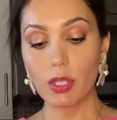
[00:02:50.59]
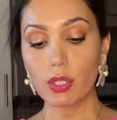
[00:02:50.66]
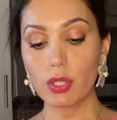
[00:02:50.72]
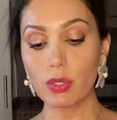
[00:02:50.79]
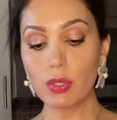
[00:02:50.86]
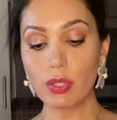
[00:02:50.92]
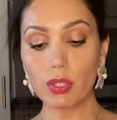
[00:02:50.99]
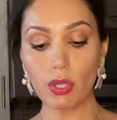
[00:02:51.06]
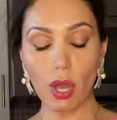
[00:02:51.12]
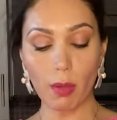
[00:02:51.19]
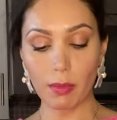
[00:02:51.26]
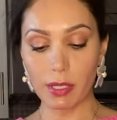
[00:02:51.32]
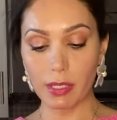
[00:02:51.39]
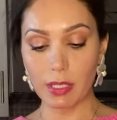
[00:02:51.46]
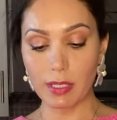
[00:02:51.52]
2
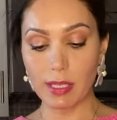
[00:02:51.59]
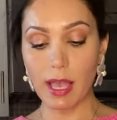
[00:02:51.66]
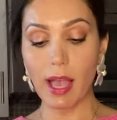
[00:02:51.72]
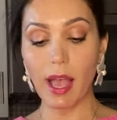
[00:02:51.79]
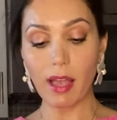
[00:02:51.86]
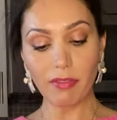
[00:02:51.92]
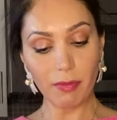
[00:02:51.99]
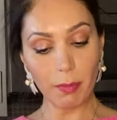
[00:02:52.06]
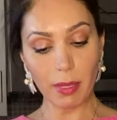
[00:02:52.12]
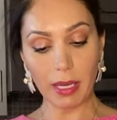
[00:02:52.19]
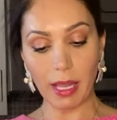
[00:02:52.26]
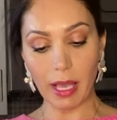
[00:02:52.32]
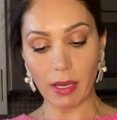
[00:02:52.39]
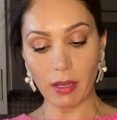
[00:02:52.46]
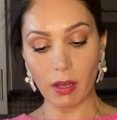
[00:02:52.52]
strawberries, half a
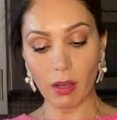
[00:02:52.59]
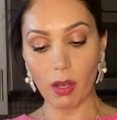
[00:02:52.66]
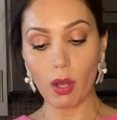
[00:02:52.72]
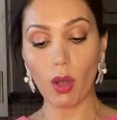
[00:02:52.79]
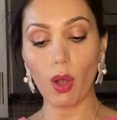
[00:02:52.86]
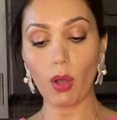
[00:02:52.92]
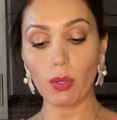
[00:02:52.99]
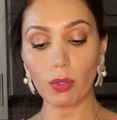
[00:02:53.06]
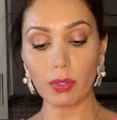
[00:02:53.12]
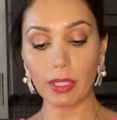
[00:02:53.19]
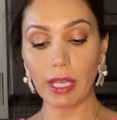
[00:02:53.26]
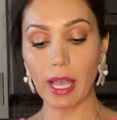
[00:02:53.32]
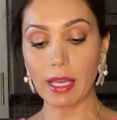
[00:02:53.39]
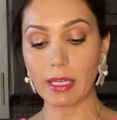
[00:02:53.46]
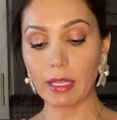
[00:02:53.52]
banana, all
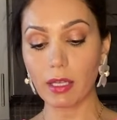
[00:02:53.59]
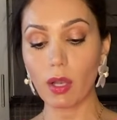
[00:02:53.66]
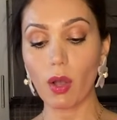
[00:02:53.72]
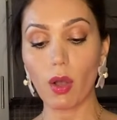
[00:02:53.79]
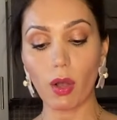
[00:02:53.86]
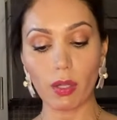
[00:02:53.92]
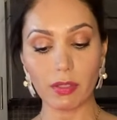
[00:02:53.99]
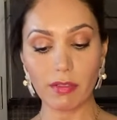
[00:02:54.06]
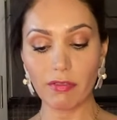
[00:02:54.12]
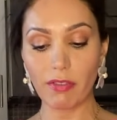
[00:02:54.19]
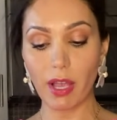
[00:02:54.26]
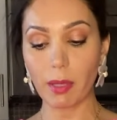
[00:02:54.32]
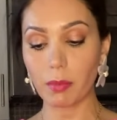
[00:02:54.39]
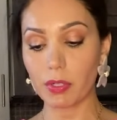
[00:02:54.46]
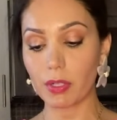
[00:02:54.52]
organic, all the
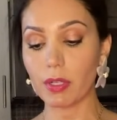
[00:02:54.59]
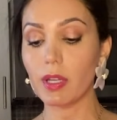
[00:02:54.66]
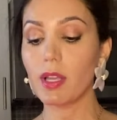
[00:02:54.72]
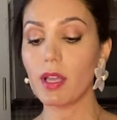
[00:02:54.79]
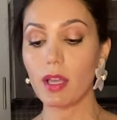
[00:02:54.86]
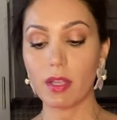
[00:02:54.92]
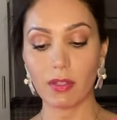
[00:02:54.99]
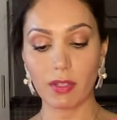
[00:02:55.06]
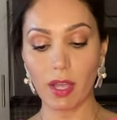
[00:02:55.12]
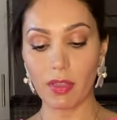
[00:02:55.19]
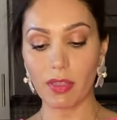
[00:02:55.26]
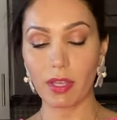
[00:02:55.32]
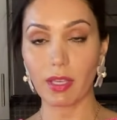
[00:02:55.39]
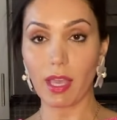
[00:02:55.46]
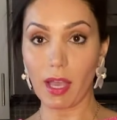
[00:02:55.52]
fiber,
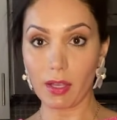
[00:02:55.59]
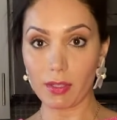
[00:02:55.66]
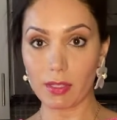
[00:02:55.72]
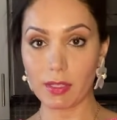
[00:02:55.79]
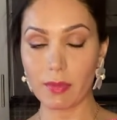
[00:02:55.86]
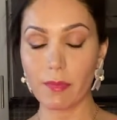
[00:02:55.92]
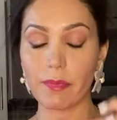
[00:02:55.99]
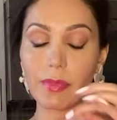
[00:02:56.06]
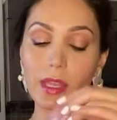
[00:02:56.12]
nothing else.